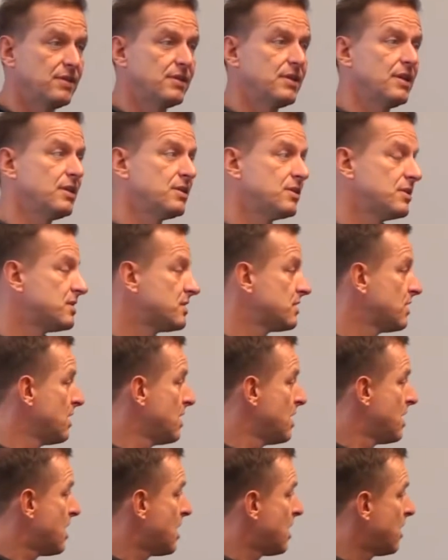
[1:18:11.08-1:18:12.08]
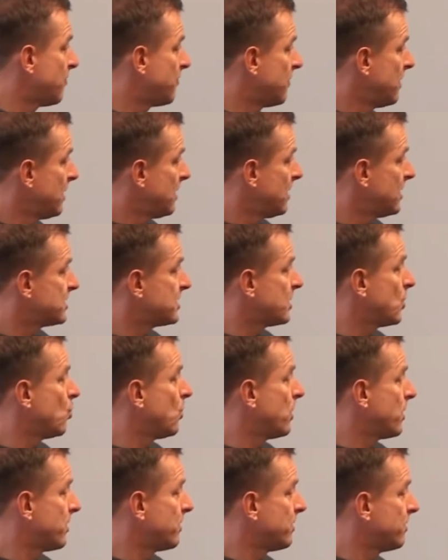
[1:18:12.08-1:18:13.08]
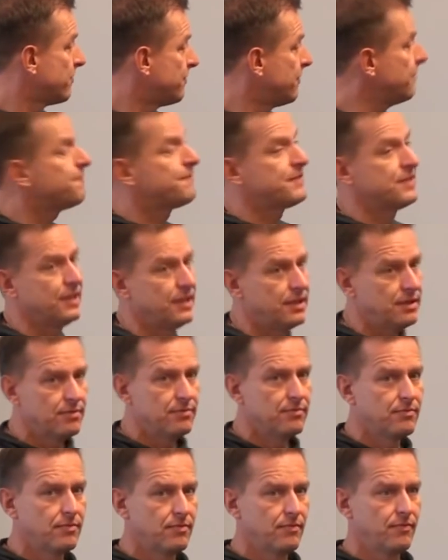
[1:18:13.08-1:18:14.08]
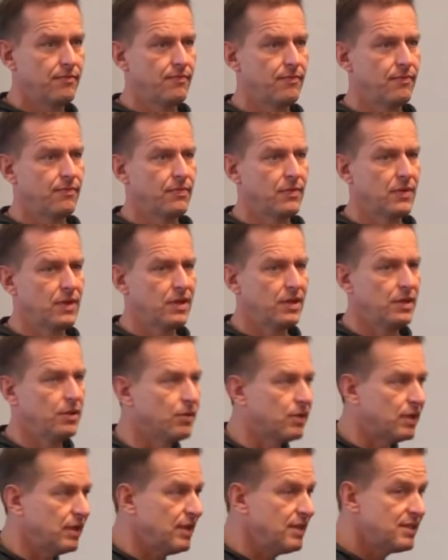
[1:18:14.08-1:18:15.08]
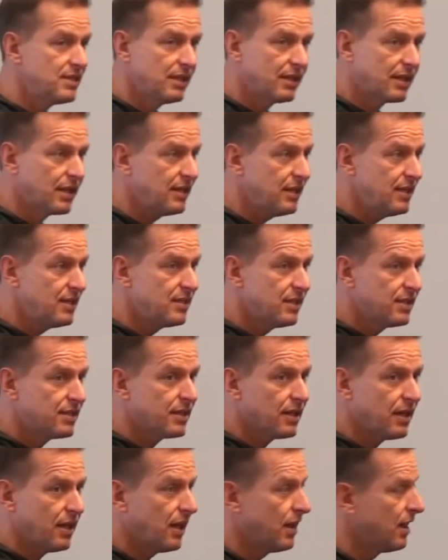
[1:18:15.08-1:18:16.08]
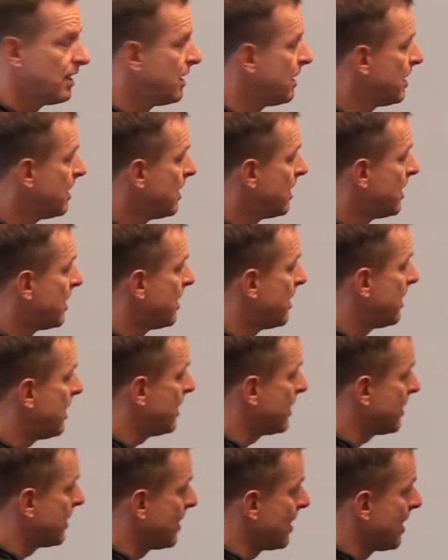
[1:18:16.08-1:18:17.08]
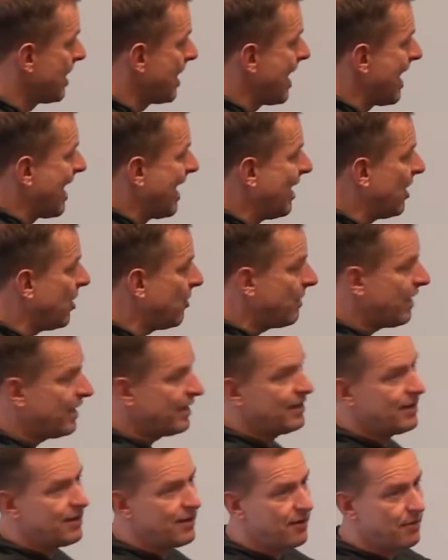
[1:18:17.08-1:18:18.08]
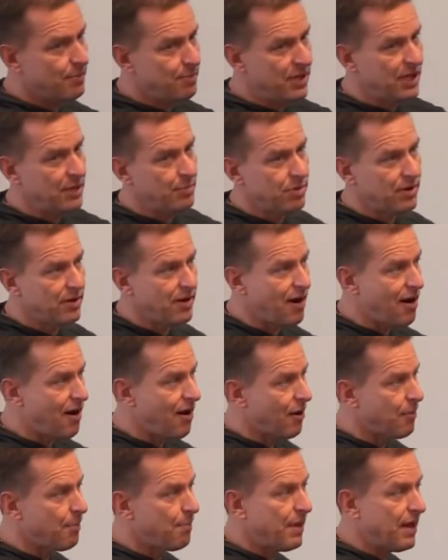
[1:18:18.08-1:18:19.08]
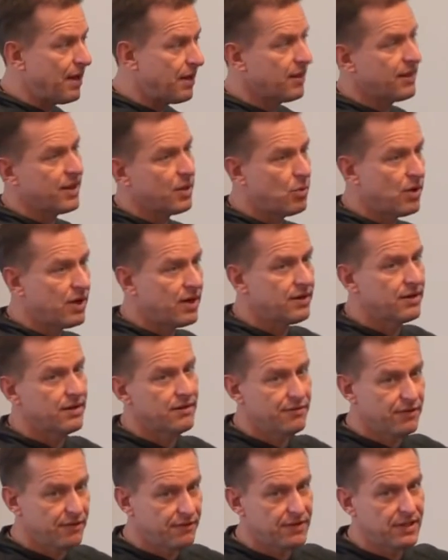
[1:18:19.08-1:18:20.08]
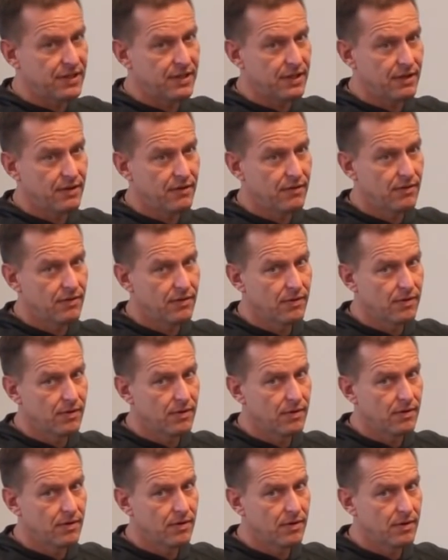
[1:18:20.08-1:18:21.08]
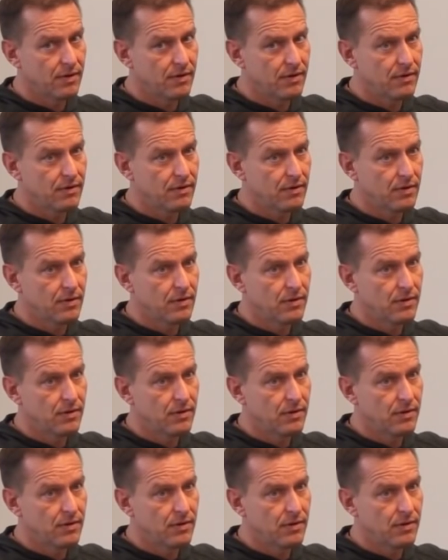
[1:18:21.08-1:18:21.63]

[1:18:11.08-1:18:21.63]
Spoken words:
has intelligence of, let's say, 115, you can easily tell that how many people are better than 115? Huh?